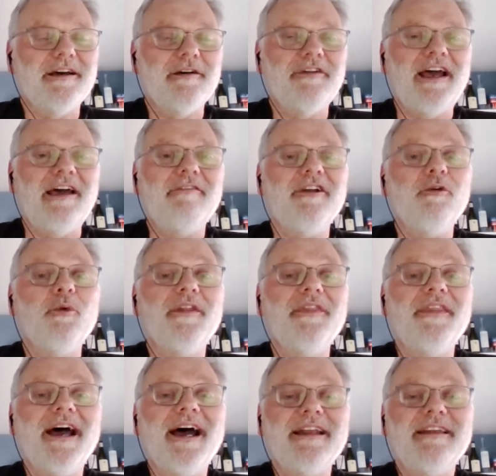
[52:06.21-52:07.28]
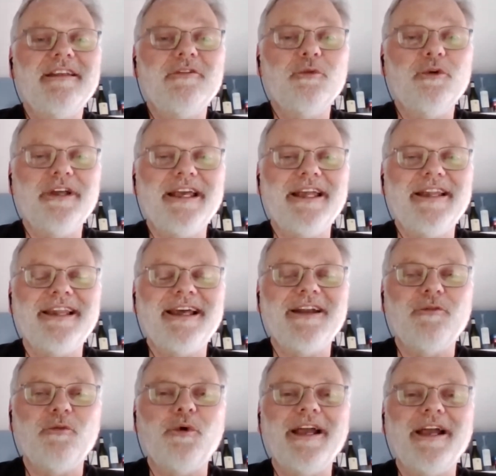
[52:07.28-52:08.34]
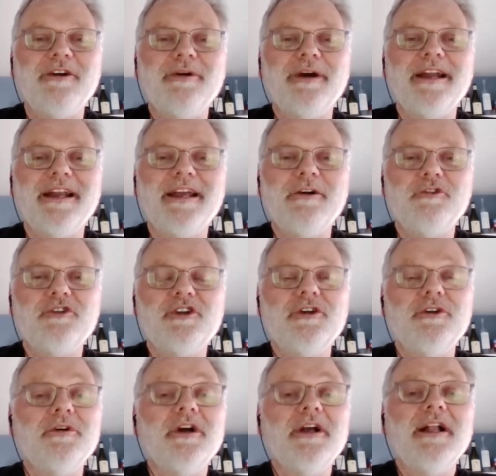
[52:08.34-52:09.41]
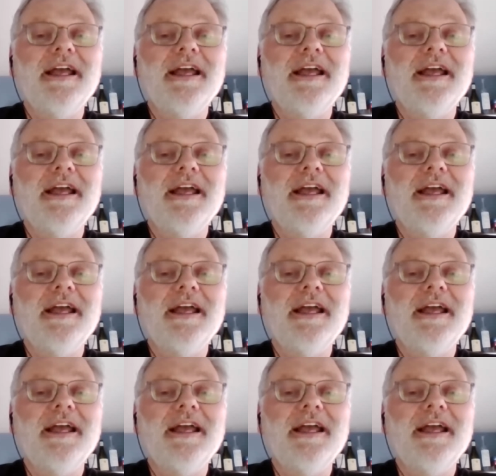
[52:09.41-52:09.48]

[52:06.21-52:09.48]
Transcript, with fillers: of having won that, and we'll get that wine credit out to you.